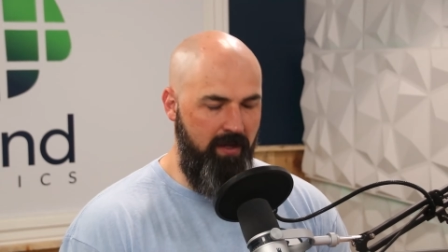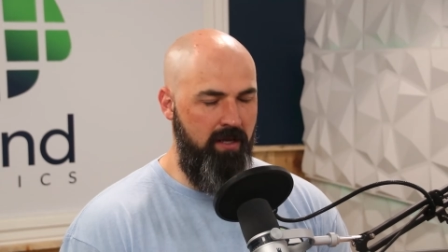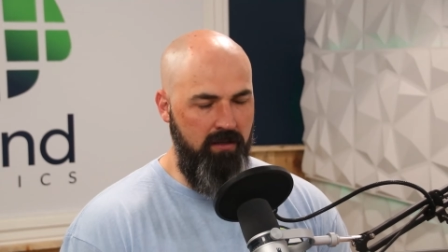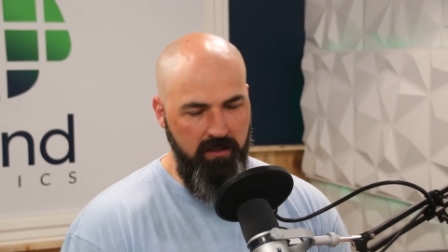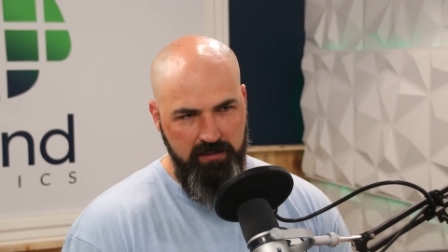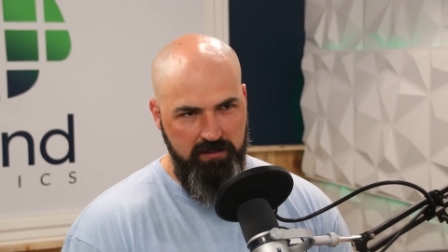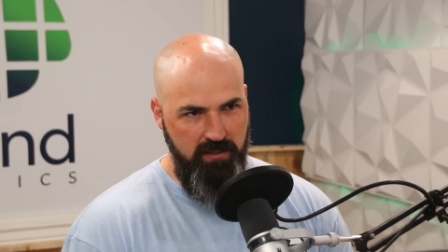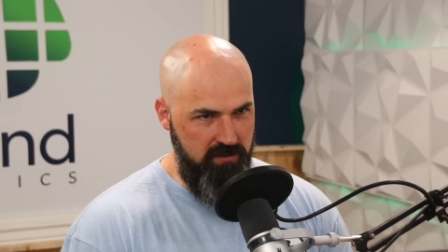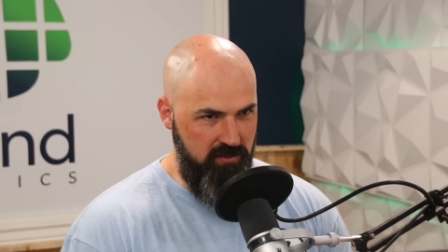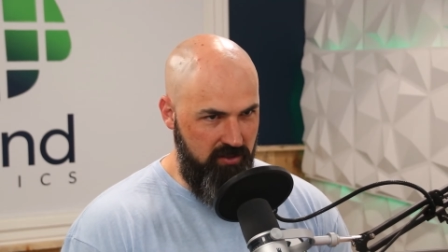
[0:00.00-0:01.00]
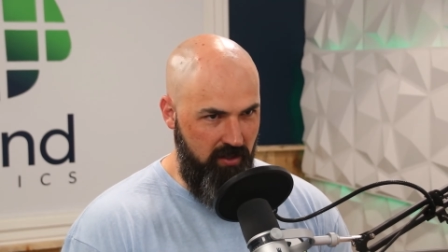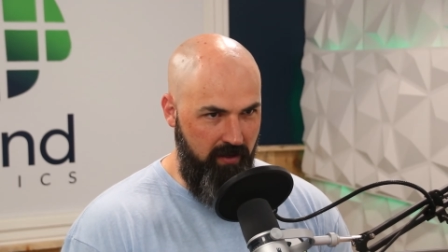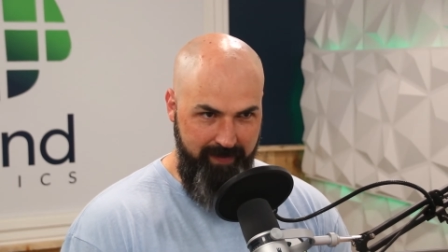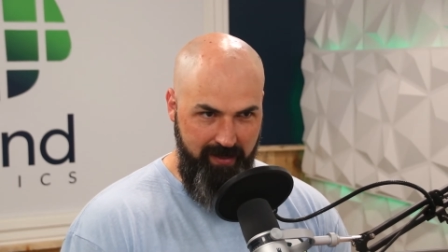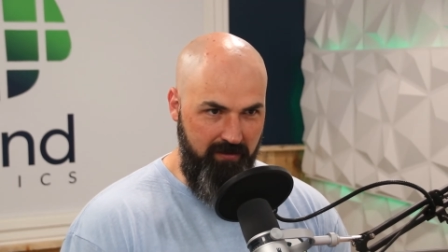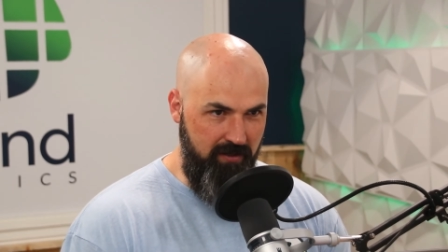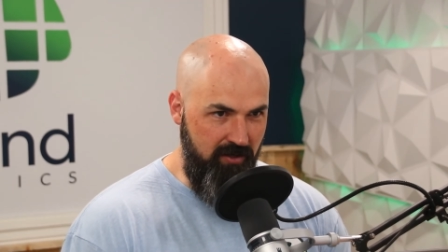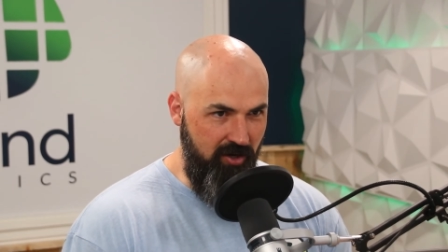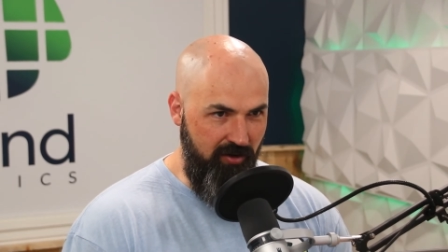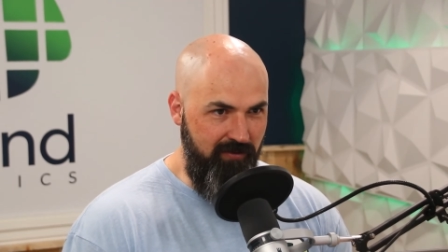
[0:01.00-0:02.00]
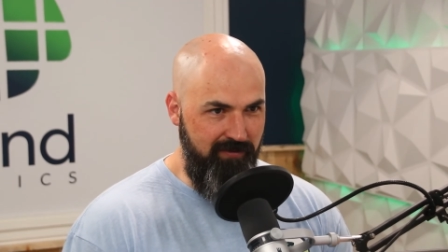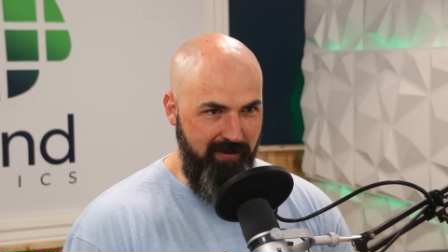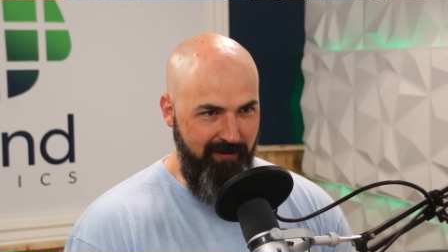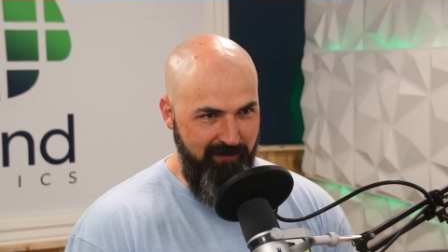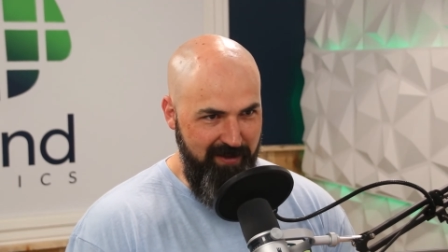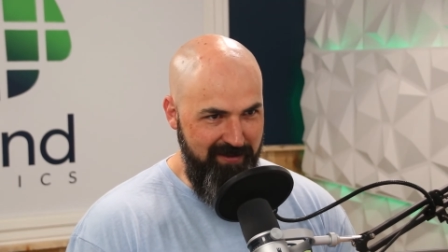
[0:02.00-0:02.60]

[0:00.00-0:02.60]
my analytics doesn't just automatically know that I've made